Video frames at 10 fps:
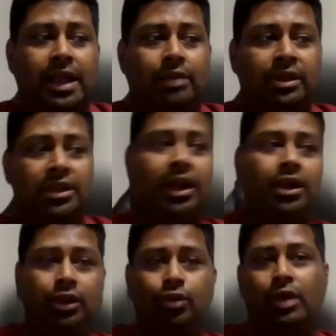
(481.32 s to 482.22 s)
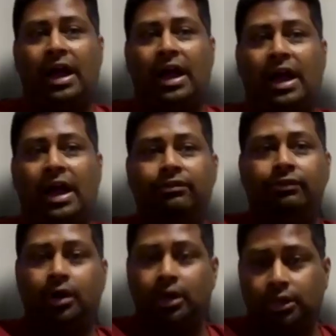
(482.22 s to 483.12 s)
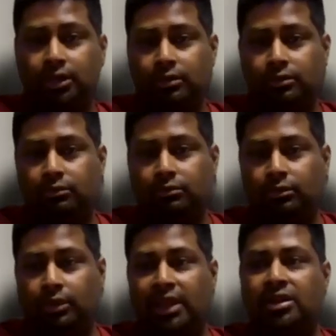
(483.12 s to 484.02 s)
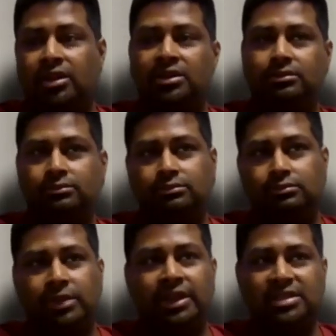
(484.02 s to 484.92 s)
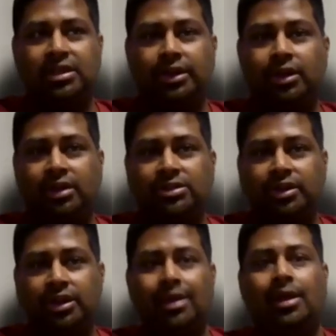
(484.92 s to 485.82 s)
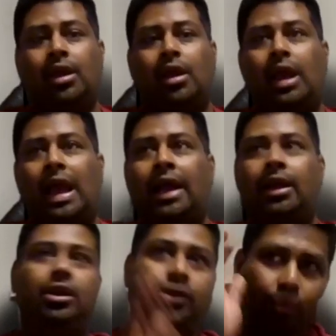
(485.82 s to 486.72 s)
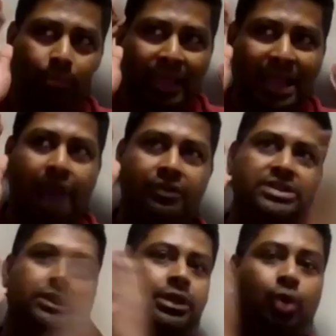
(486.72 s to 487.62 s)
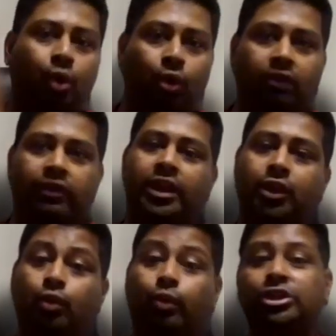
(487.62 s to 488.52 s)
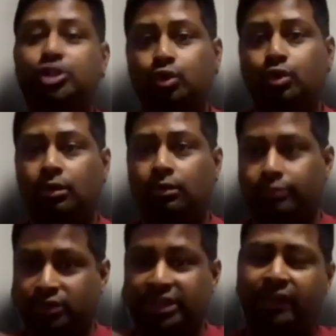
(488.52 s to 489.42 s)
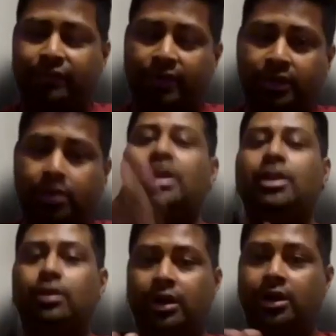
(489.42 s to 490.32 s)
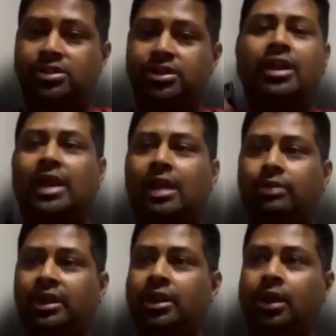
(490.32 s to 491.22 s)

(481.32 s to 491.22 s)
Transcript: be that you have worked in a certain industry, and you may have a certain goal where you wish to proceed further in your industry. It can be